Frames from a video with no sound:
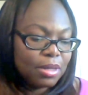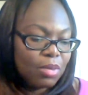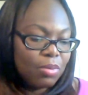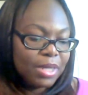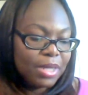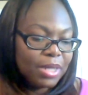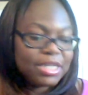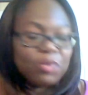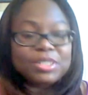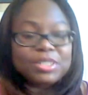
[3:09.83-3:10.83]

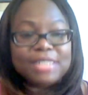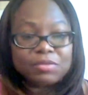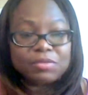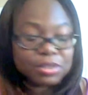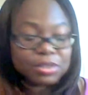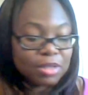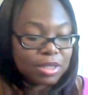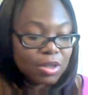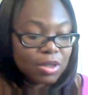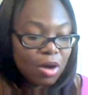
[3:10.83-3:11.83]

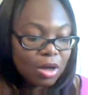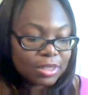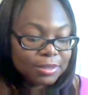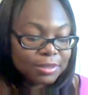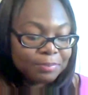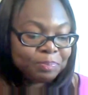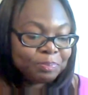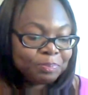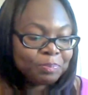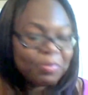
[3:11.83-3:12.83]
ourselves.org.
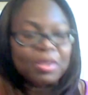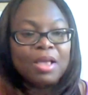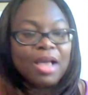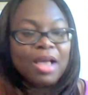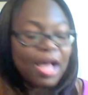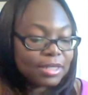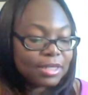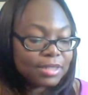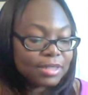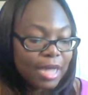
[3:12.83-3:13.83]

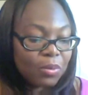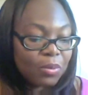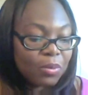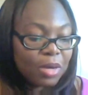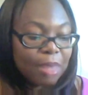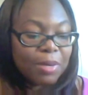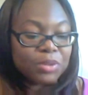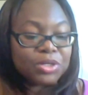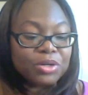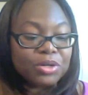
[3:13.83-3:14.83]
Act now, about
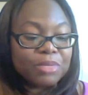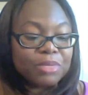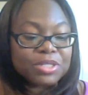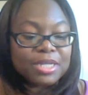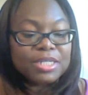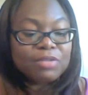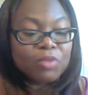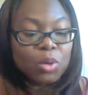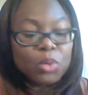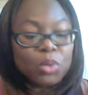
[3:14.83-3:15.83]
30% of
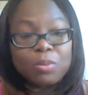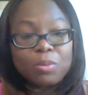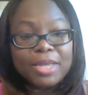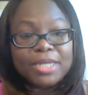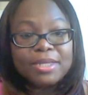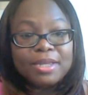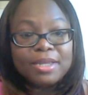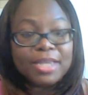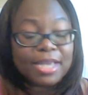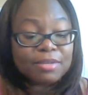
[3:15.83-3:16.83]
all women
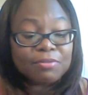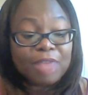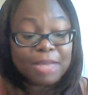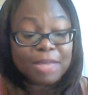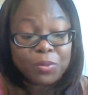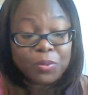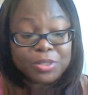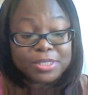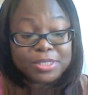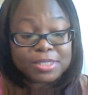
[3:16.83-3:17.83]
get
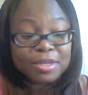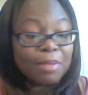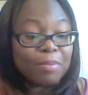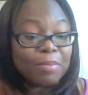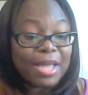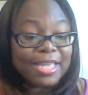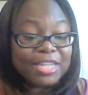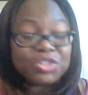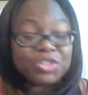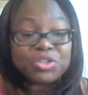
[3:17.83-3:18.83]
fibroids by
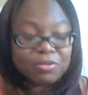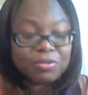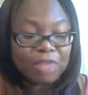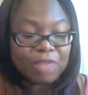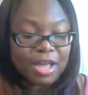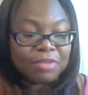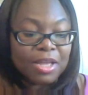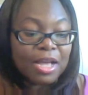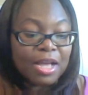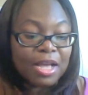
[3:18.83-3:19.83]
age 35,
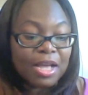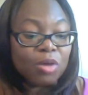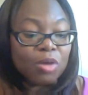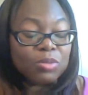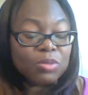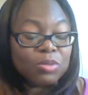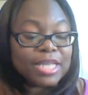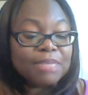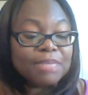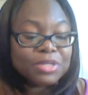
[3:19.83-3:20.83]
and almost
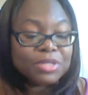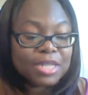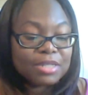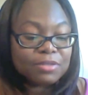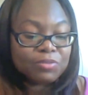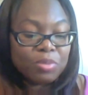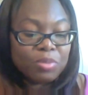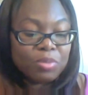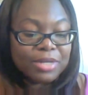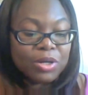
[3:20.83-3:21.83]
80% of
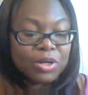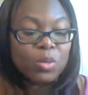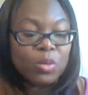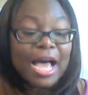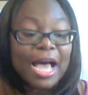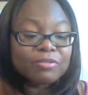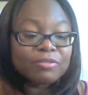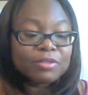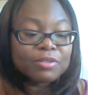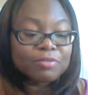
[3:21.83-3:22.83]
women will have
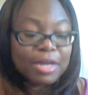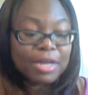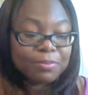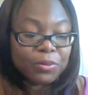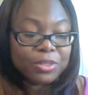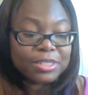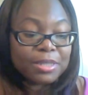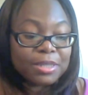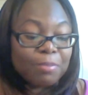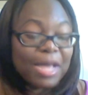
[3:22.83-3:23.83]
fibroids
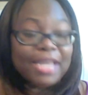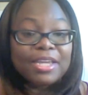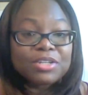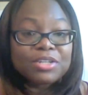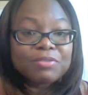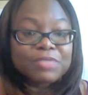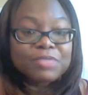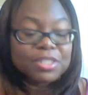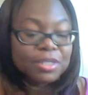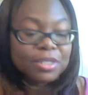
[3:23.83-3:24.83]
by age
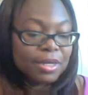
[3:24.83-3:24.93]
50.